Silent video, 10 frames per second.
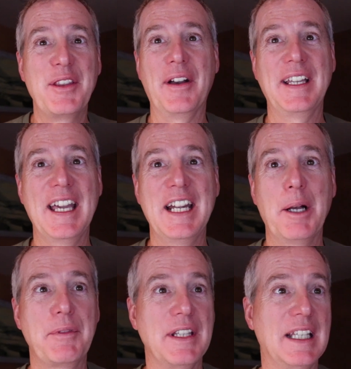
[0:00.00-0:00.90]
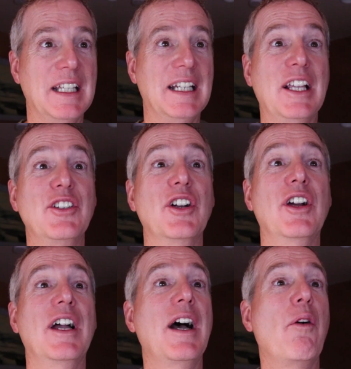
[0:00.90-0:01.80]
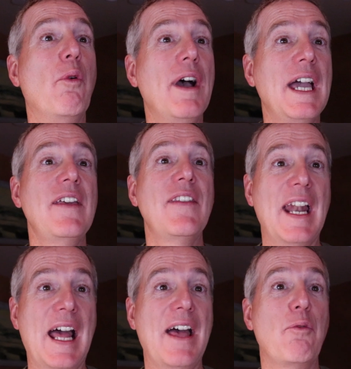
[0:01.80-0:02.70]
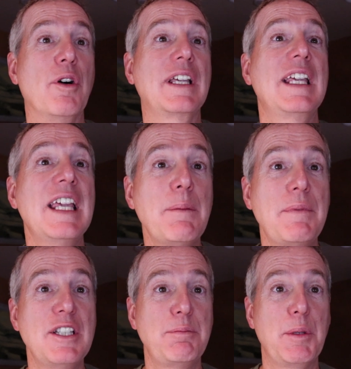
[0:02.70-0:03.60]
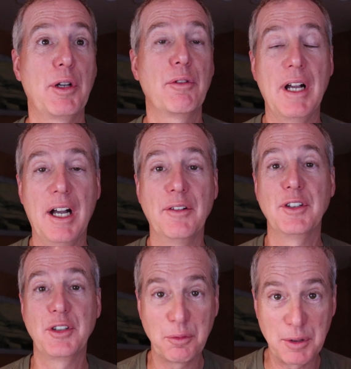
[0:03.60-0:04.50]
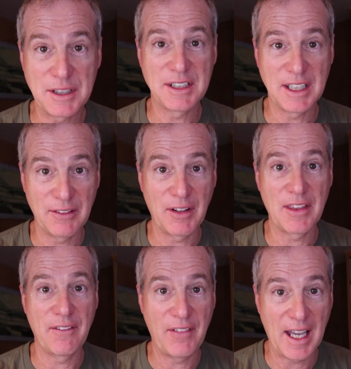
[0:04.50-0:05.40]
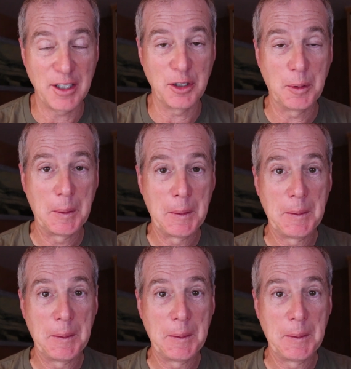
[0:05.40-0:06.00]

though I can't help thinking, is there a way that will keep these people around to receive the value?